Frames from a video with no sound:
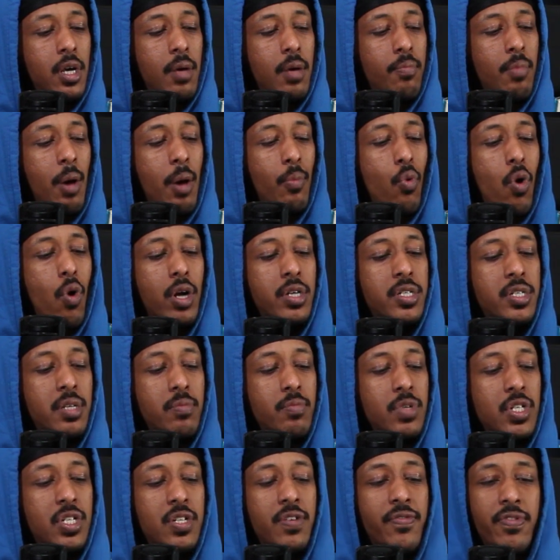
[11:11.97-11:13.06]
Memoirs and
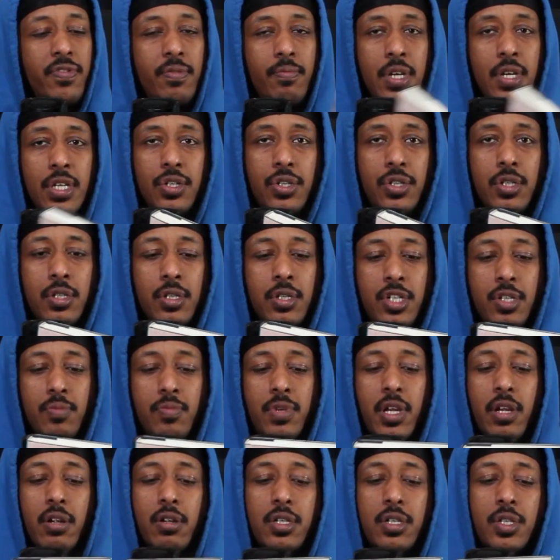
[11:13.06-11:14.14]
Misinformation. Jim
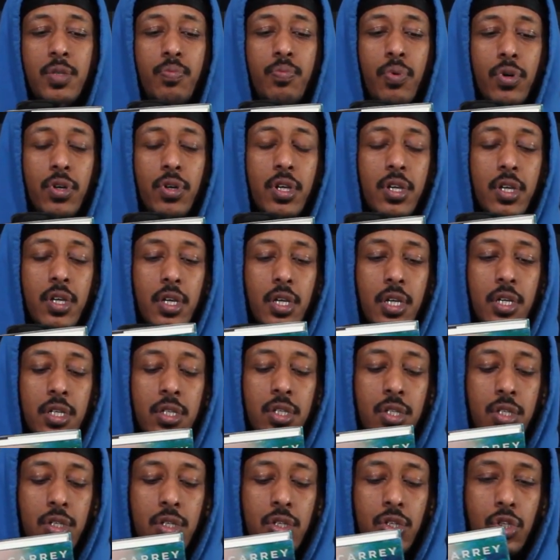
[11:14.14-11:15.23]
Carrey's book
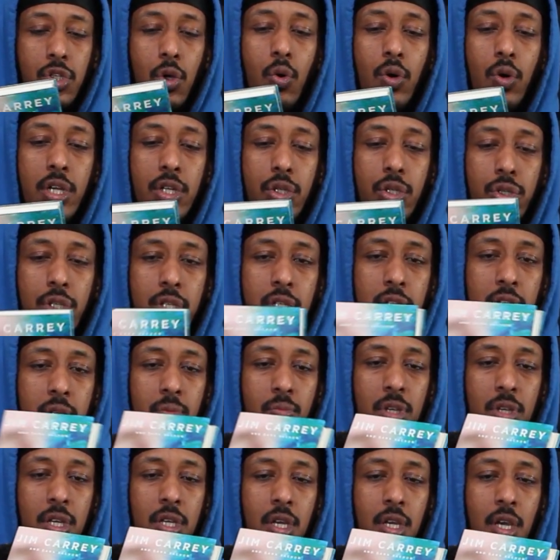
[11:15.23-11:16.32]
is so interesting to
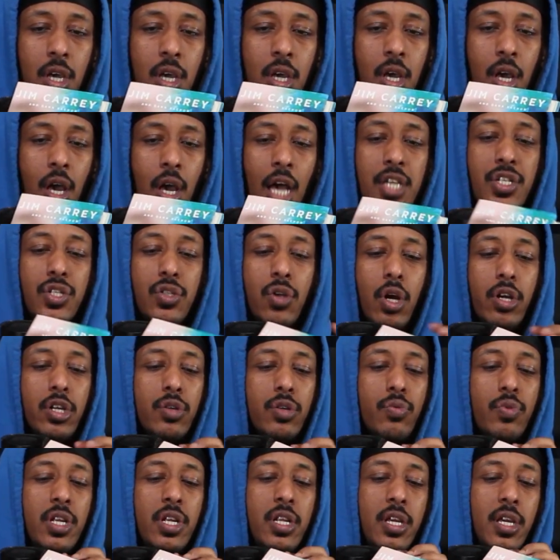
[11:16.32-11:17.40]
me. I started
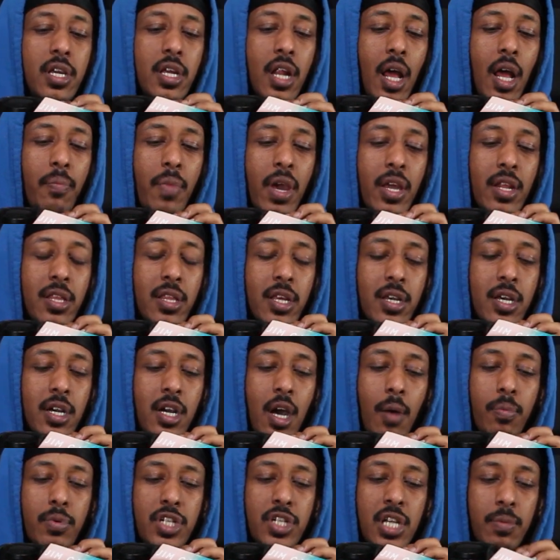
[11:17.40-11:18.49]
reading it. I made it like a
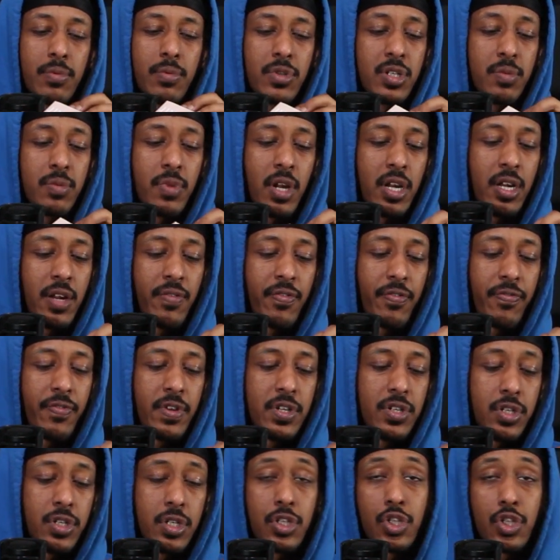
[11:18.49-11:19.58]
couple chapters in, but I never
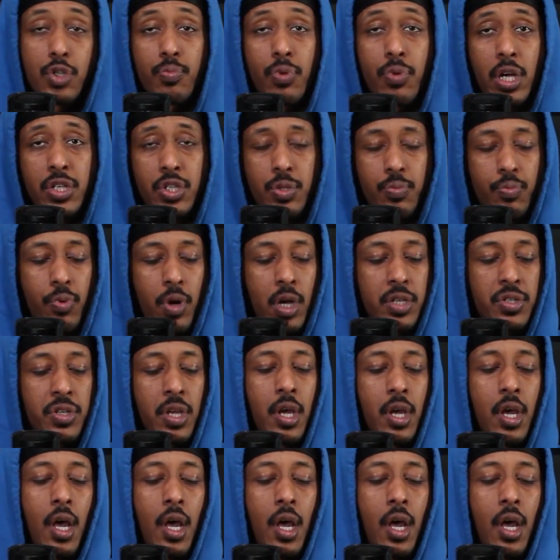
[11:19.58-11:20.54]
finished it. Surprise, surprise.